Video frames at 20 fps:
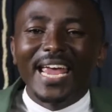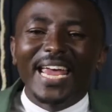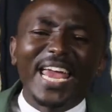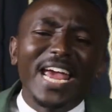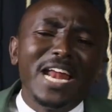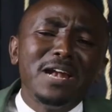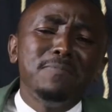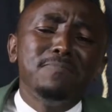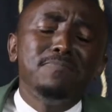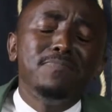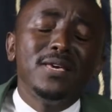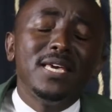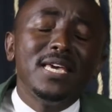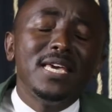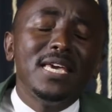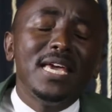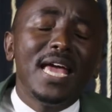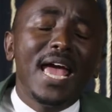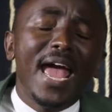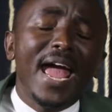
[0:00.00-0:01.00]
can
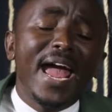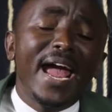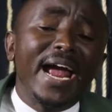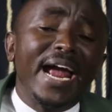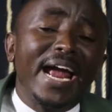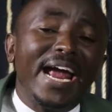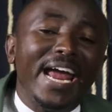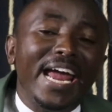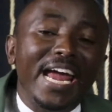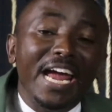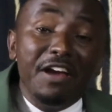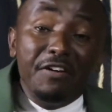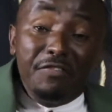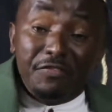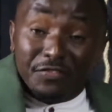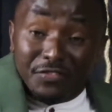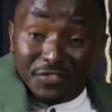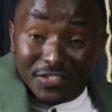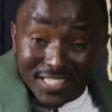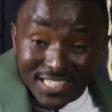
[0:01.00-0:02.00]
be a
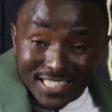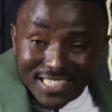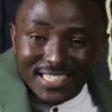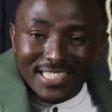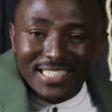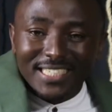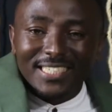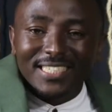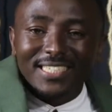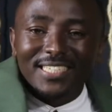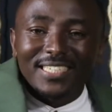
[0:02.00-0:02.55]
gift